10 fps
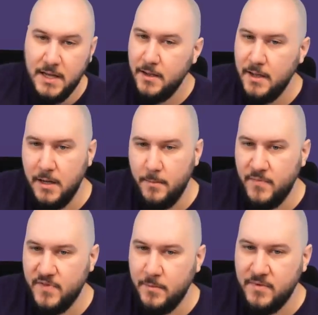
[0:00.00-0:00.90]

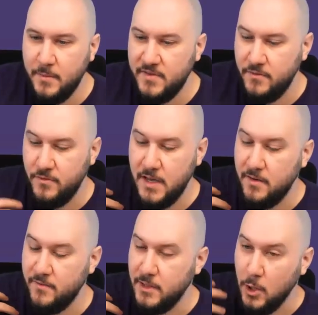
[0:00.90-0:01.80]
Sometimes if you
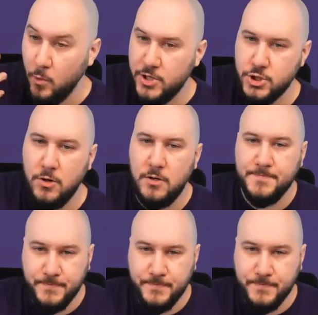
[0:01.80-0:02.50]
have a lower jaw,